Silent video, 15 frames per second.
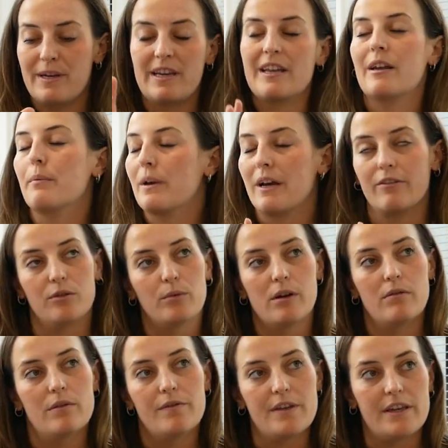beginning we have to
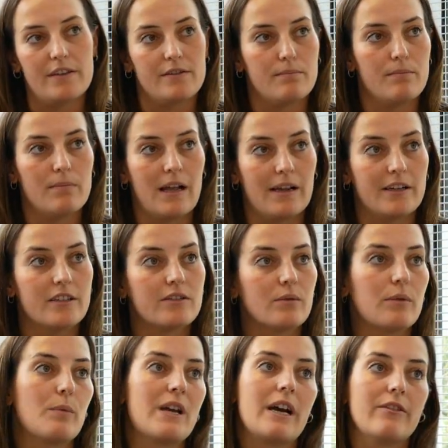work with these
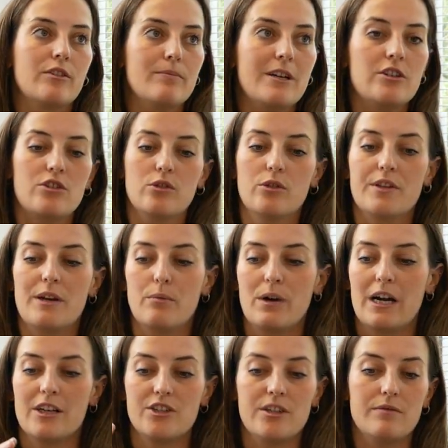planners. We have to make sure that
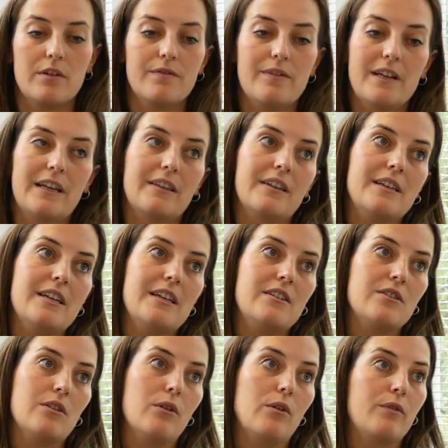we're actually fulfilling the
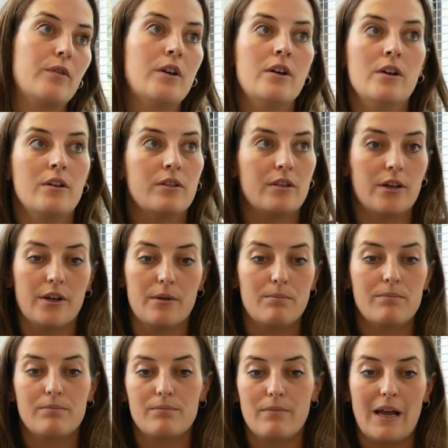needs of the
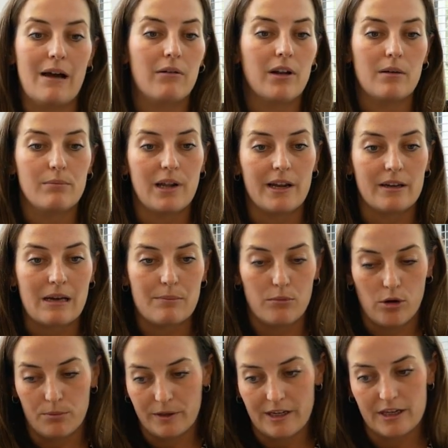outline planning
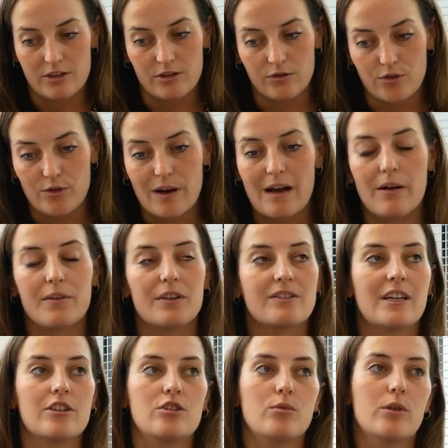obligations throughout, the
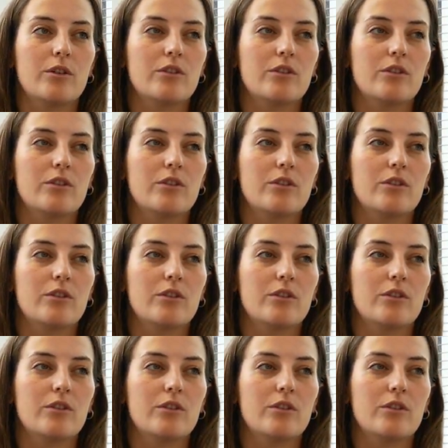Section